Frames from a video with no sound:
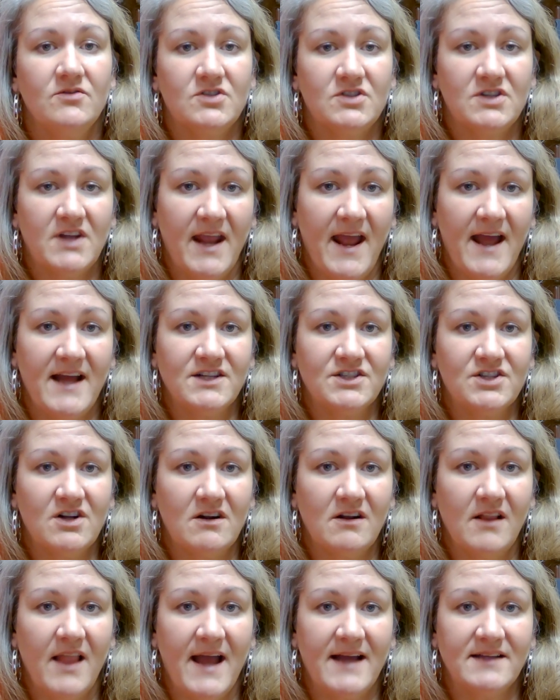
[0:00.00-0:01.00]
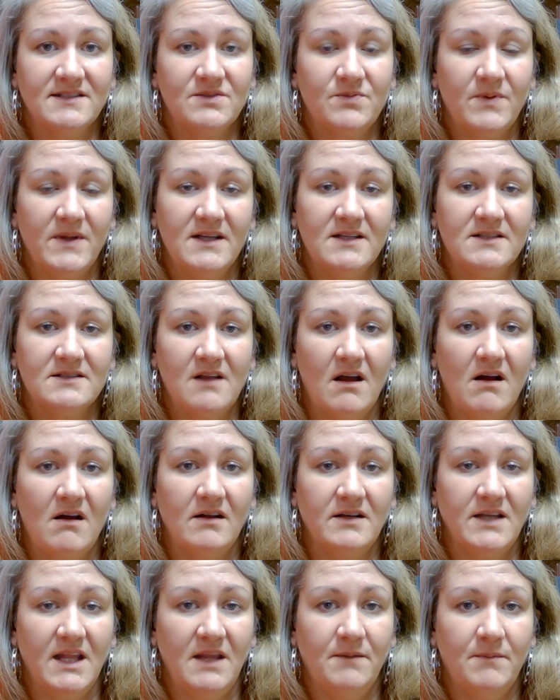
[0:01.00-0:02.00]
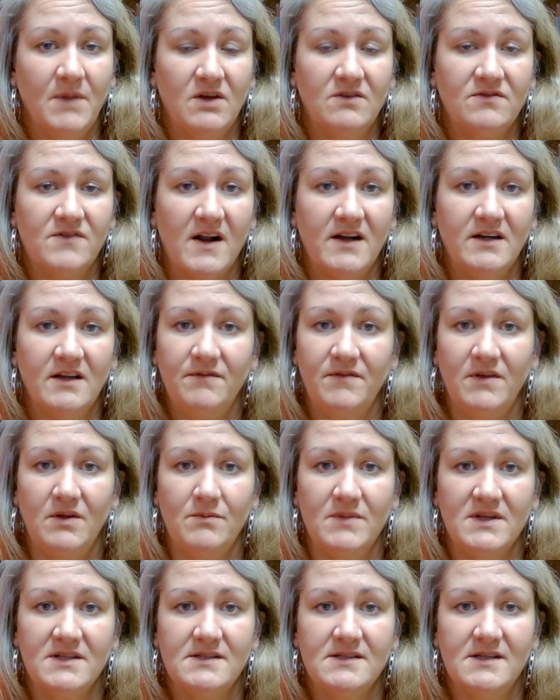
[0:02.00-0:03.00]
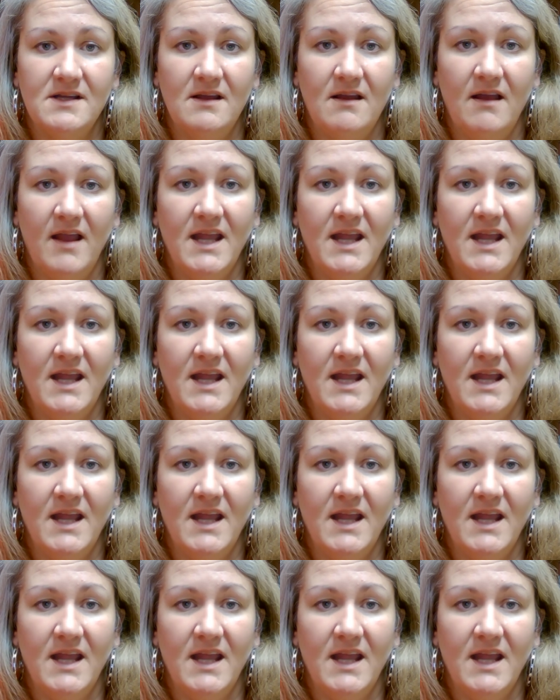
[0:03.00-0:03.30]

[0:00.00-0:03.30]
Catch our last week's on Email Fraud if you missed it,